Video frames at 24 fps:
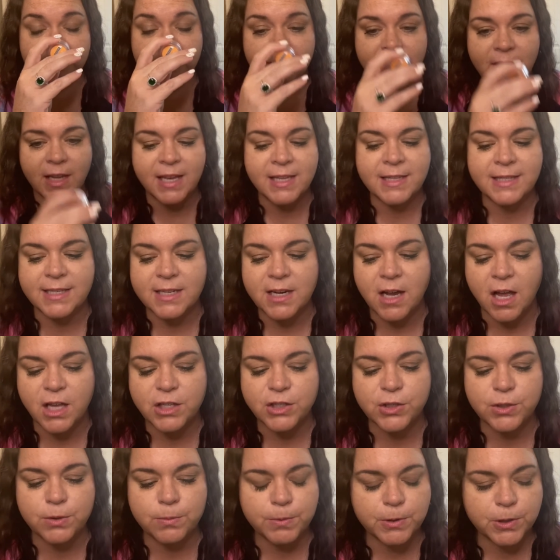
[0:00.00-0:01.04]
It's not
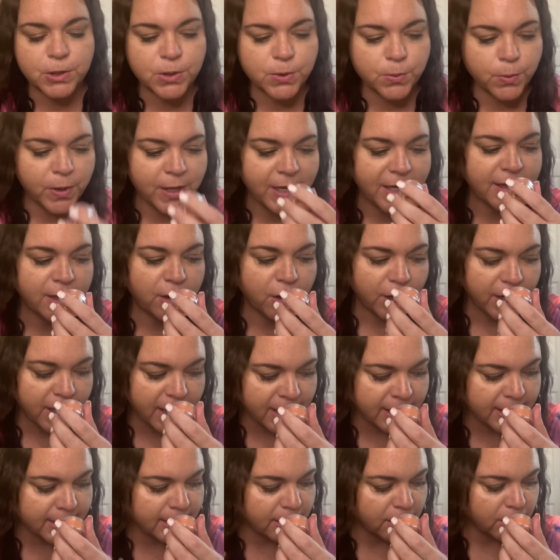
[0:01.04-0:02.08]
super sweet. There
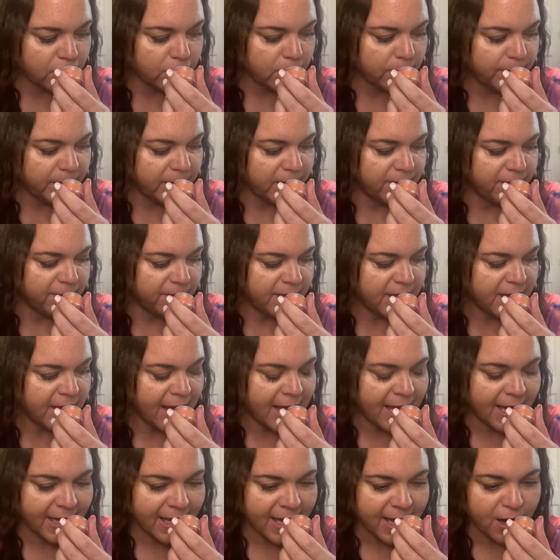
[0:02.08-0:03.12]
is a little bit of
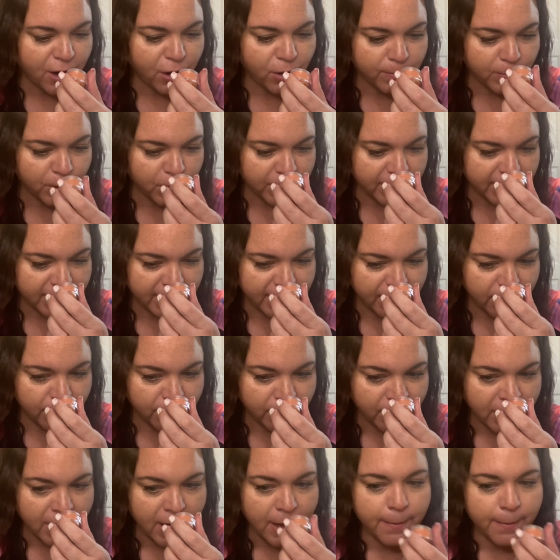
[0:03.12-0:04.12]
that caramel in there,